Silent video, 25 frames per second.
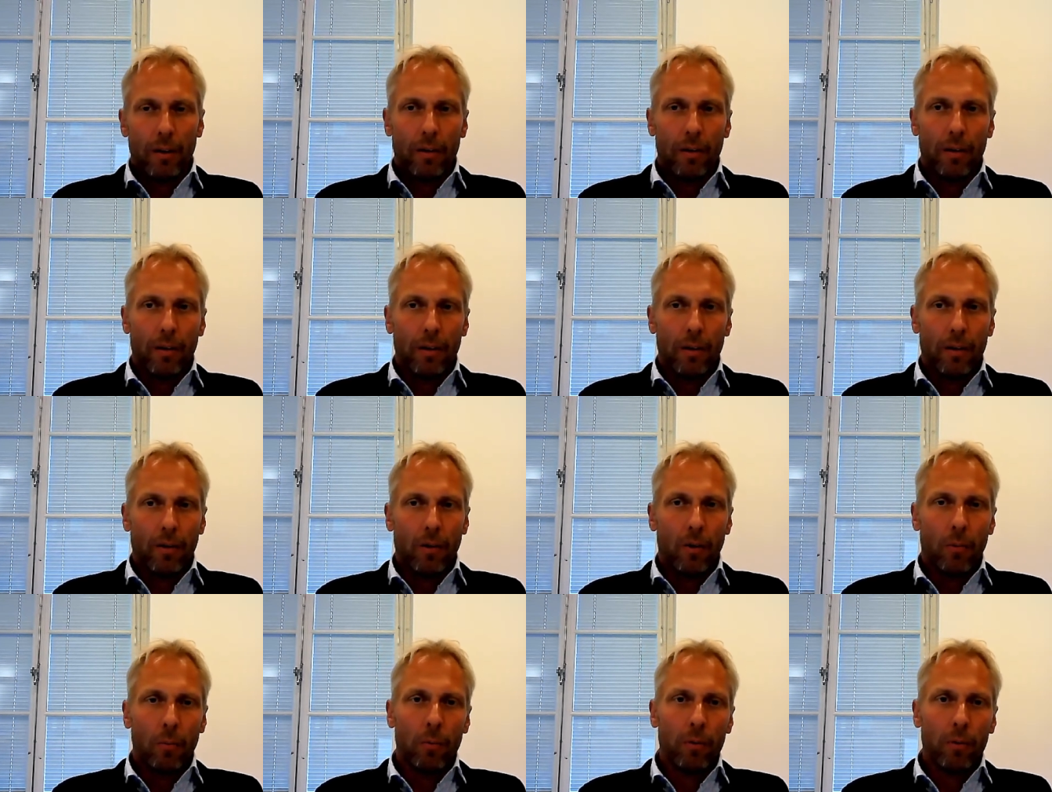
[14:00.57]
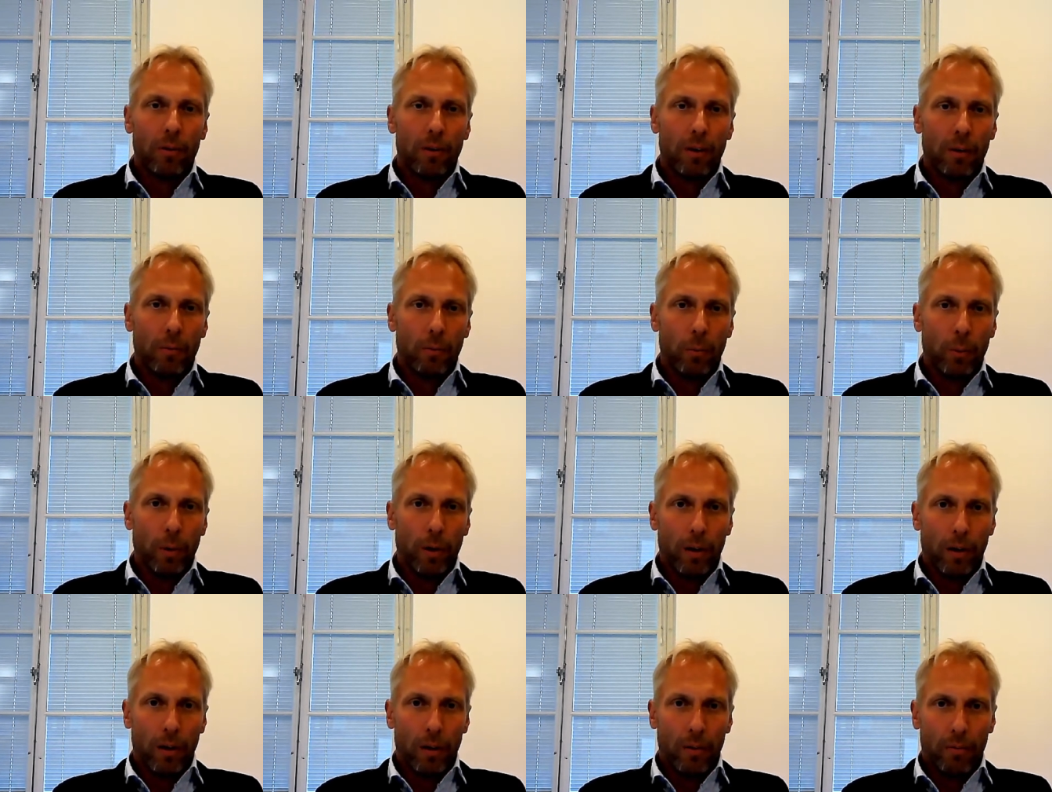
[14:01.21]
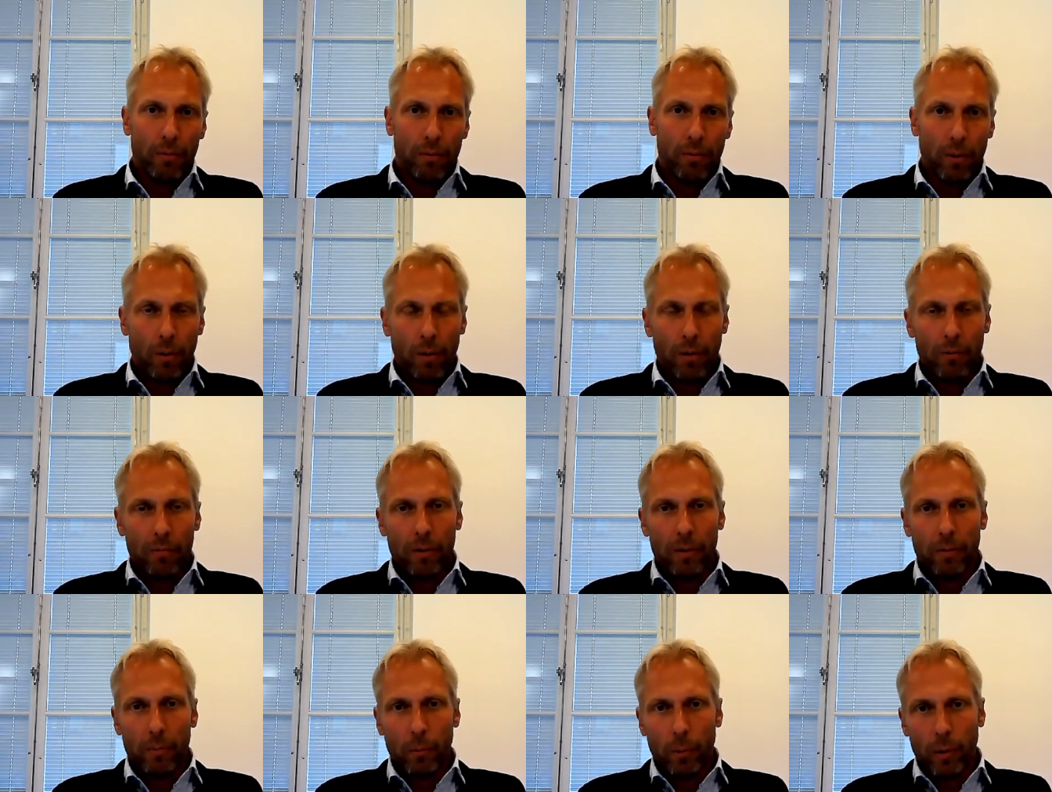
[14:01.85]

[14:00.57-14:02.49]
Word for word: uh, obviously, we evolve and